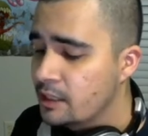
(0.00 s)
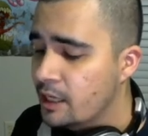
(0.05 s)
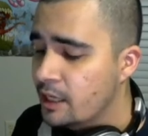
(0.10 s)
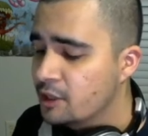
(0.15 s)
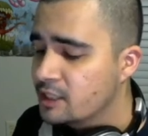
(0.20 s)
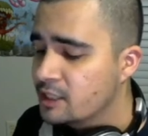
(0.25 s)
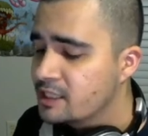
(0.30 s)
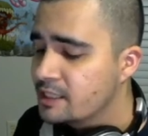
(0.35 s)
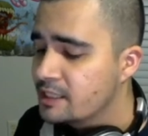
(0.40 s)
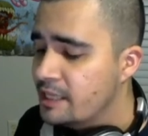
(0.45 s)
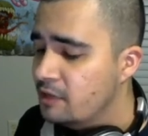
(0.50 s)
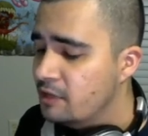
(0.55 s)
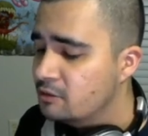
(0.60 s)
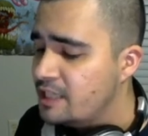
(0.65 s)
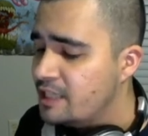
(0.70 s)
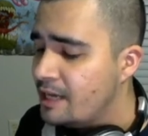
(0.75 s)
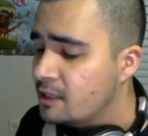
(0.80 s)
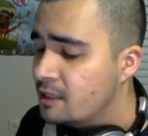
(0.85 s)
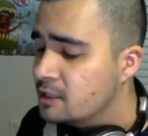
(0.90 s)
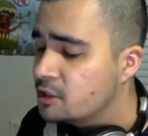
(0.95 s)
and the snail
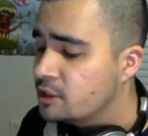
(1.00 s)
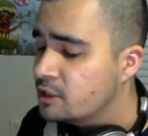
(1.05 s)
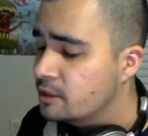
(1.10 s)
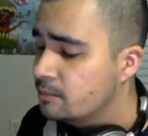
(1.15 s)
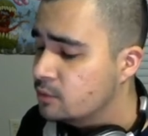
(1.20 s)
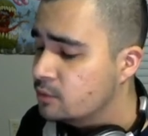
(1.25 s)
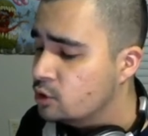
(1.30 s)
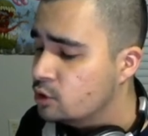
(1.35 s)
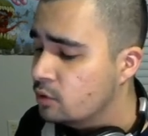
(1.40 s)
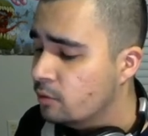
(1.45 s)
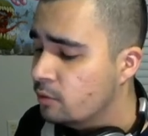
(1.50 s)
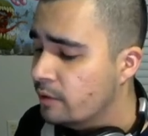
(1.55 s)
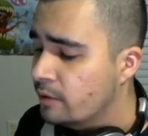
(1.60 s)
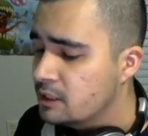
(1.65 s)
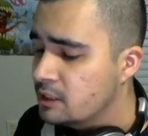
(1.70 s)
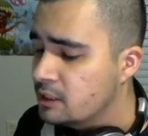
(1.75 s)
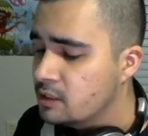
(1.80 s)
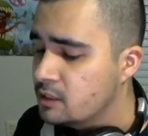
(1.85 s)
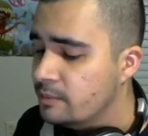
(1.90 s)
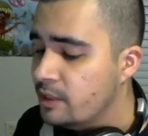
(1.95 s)
challenged him to a
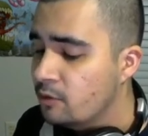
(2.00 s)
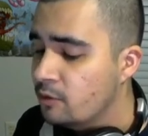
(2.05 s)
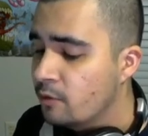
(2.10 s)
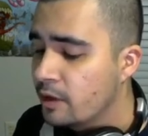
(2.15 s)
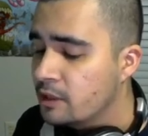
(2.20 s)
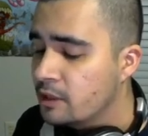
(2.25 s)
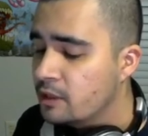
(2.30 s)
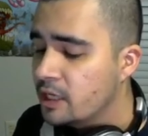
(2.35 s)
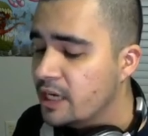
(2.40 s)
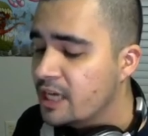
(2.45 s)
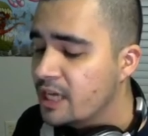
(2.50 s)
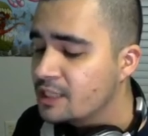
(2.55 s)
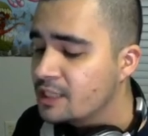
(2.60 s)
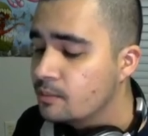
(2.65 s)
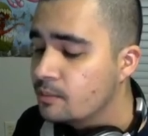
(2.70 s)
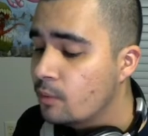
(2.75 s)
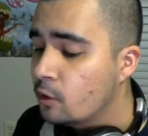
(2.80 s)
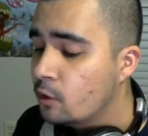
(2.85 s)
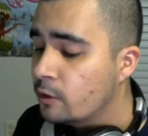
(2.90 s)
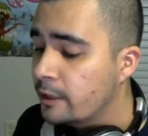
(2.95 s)
race to be run the next
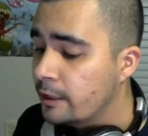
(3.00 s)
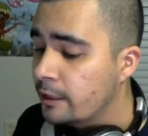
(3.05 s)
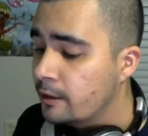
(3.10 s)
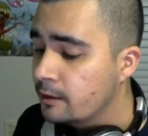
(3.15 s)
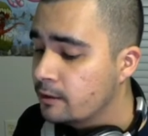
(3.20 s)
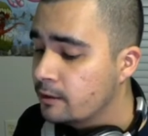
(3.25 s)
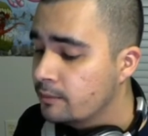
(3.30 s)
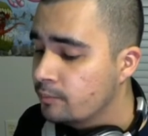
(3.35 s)
morning.